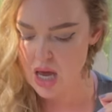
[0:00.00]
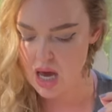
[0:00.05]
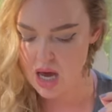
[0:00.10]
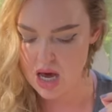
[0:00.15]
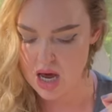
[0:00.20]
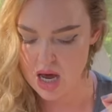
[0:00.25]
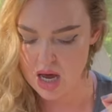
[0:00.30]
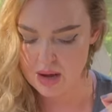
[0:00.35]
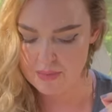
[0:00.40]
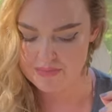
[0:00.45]

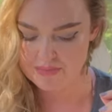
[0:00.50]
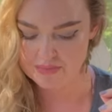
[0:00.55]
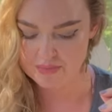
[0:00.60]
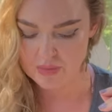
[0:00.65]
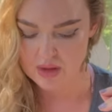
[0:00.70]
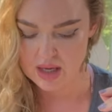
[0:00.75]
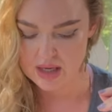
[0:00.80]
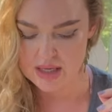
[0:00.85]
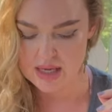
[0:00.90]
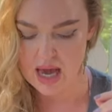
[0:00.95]

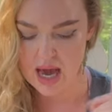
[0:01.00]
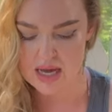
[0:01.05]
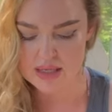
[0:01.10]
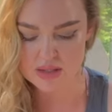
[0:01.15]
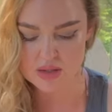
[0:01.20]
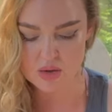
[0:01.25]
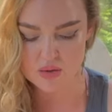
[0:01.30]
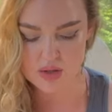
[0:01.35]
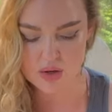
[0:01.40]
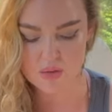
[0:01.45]

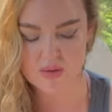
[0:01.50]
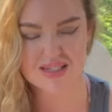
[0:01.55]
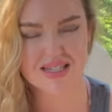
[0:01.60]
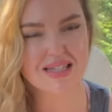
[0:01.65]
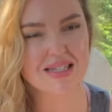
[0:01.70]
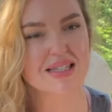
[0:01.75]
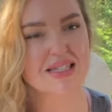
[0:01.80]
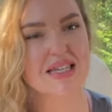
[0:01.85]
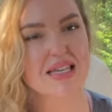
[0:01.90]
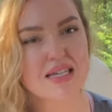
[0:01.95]
So there was a
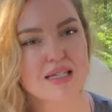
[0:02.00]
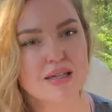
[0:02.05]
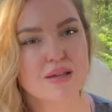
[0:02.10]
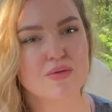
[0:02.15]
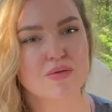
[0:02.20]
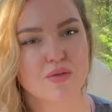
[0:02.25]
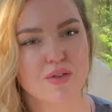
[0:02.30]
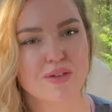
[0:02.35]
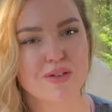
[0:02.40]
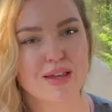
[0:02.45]

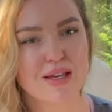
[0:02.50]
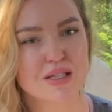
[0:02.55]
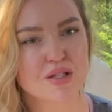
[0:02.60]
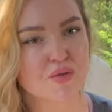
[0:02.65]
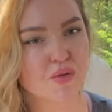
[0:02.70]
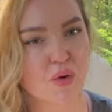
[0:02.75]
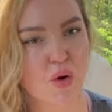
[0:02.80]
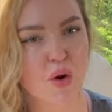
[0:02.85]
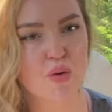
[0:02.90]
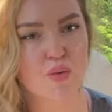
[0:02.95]
season for this
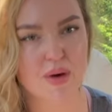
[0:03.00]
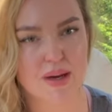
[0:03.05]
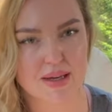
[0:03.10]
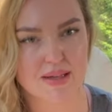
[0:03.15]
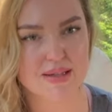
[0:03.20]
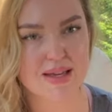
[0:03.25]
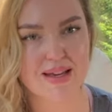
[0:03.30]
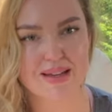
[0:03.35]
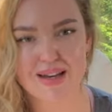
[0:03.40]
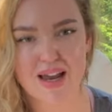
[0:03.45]
for a
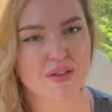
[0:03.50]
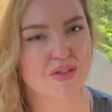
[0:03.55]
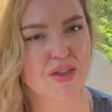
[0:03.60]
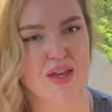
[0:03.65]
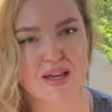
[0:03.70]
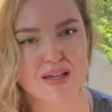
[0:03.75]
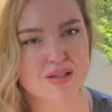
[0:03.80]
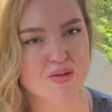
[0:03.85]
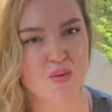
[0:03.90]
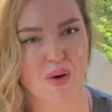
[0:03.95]
reason.
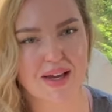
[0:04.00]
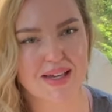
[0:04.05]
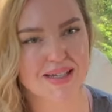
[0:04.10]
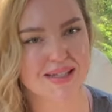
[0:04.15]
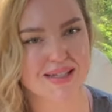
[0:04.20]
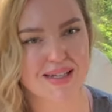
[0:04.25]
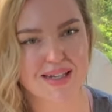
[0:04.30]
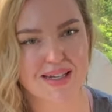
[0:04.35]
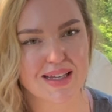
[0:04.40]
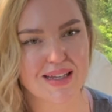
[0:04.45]
Nothing is
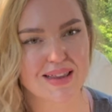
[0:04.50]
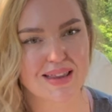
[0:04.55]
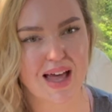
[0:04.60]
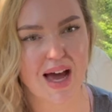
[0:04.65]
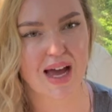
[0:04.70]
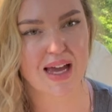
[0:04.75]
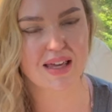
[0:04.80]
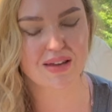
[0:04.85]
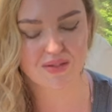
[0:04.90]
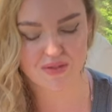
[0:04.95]
wasted in
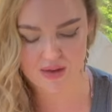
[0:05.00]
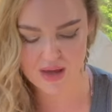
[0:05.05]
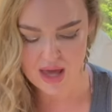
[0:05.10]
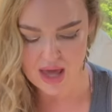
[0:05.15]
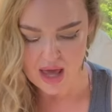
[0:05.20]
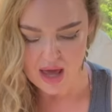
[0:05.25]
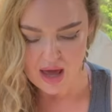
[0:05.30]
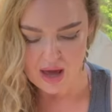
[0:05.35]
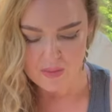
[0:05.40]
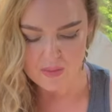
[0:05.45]
life,
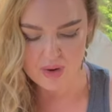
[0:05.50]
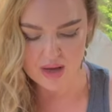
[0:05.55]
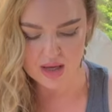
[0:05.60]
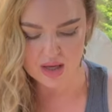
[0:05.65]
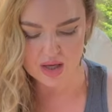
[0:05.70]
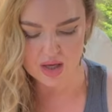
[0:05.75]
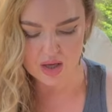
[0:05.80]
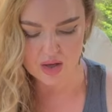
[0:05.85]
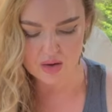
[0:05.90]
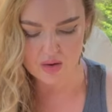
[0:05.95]
but
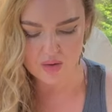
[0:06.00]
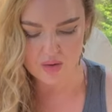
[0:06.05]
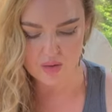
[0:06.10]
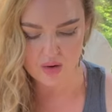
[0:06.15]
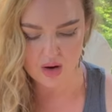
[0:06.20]
you